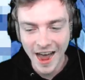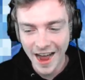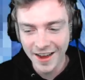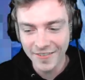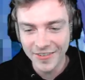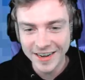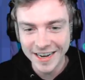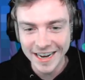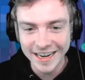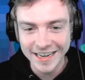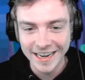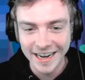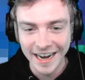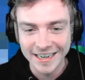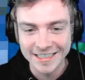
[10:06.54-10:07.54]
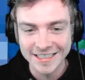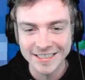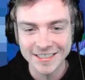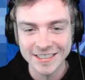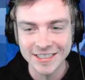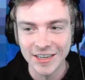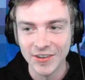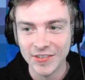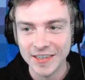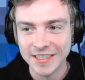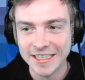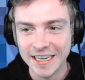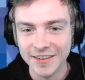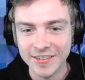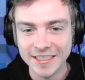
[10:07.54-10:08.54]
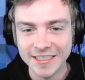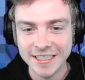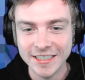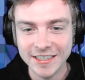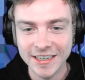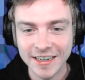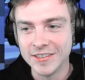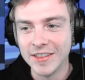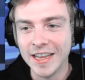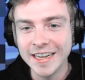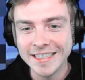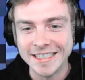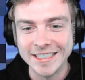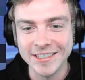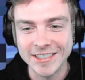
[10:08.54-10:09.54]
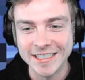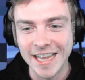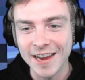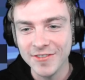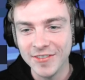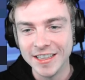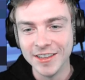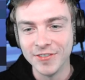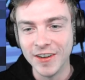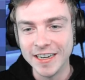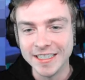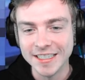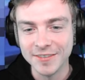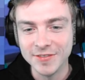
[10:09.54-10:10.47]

I'm an idiot. I just took so much damage, dude. Dude, they can still snipe me in the face.